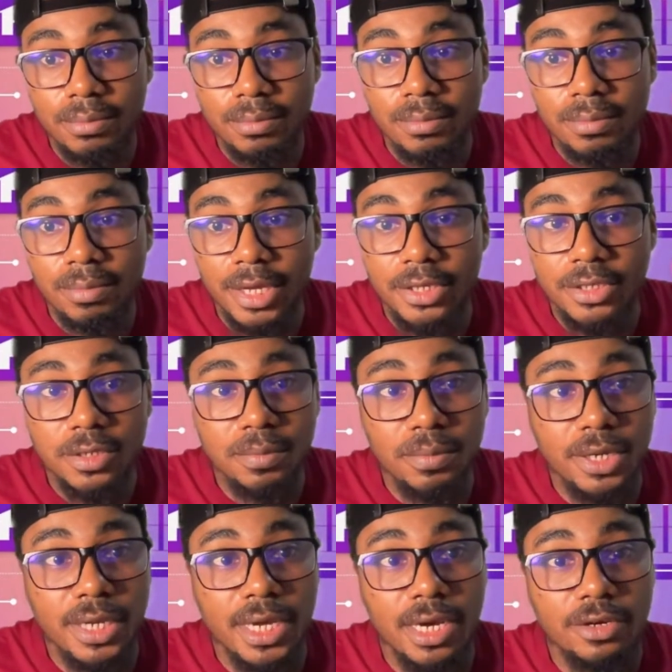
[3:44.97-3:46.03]
make some
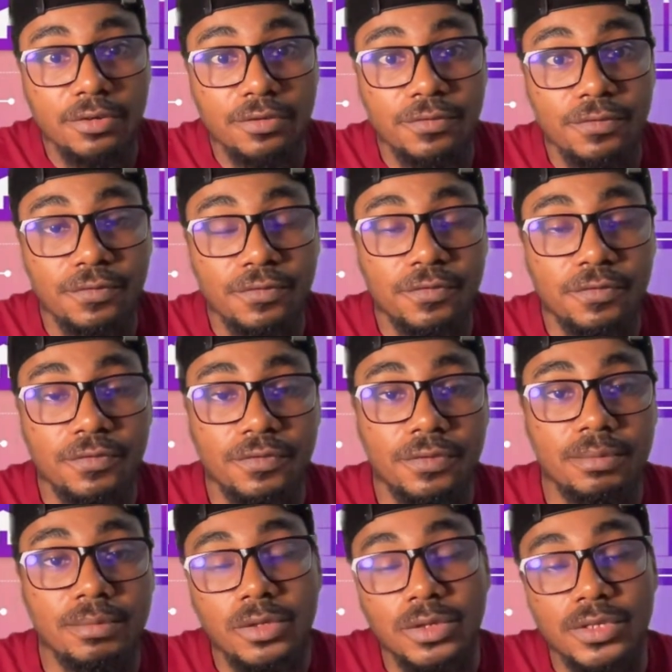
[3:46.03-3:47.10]
money out of
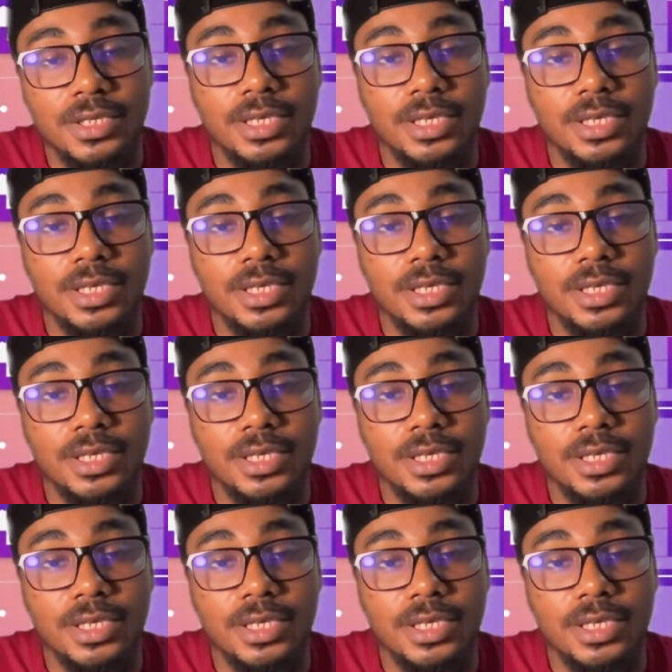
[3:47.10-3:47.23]
your